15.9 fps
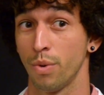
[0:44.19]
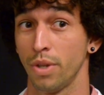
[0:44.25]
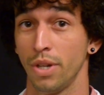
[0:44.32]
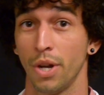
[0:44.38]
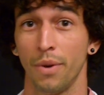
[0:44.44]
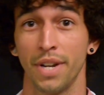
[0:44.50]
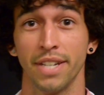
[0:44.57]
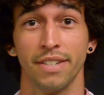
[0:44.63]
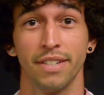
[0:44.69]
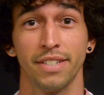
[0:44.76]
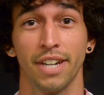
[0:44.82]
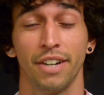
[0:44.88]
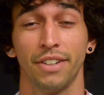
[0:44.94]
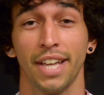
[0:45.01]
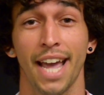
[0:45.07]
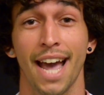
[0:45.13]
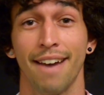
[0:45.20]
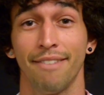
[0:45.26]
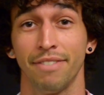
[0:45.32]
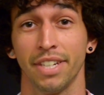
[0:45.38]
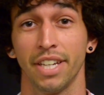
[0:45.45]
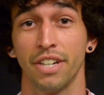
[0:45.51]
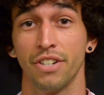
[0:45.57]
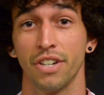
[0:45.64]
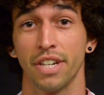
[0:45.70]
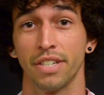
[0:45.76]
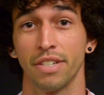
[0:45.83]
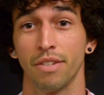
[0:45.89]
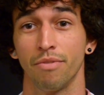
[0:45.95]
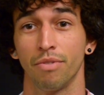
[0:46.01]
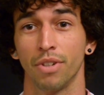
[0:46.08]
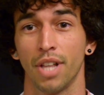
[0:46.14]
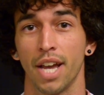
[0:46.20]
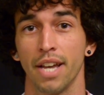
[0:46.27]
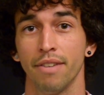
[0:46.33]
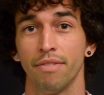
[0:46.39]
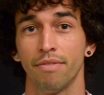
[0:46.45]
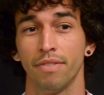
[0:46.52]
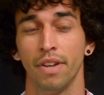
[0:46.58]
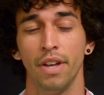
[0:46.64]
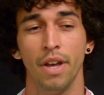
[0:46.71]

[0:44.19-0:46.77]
you don't necessarily have to get adjusted for life,